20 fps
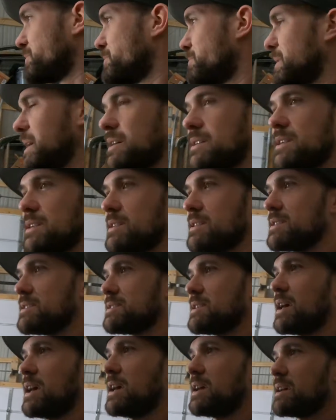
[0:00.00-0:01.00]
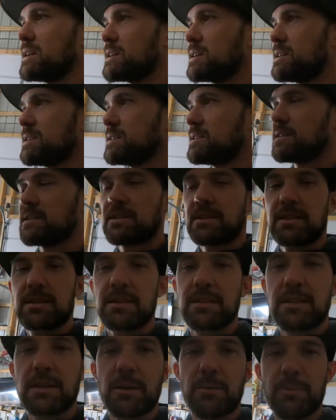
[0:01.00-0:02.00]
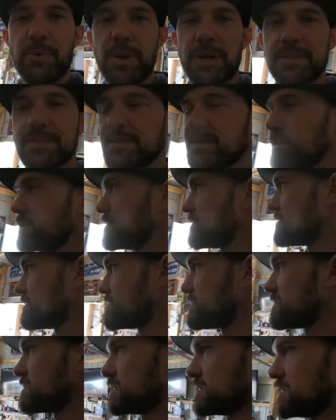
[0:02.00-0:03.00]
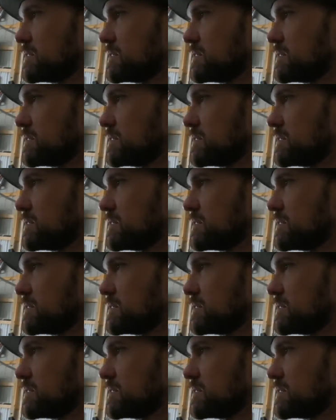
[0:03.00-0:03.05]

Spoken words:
mounting the tank, the compressors,